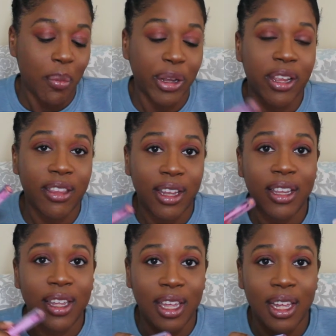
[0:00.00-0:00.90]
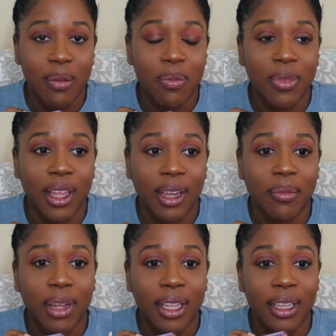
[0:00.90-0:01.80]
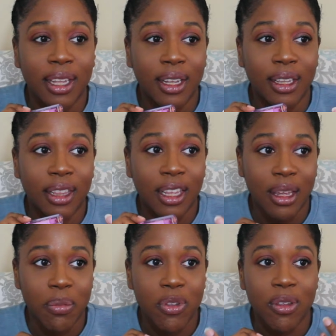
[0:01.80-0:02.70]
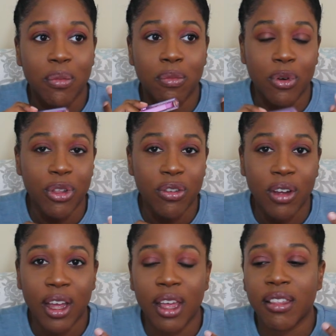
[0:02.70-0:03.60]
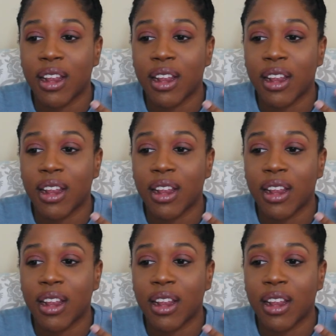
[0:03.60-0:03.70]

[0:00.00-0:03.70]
but it did keep like my lips moisturized,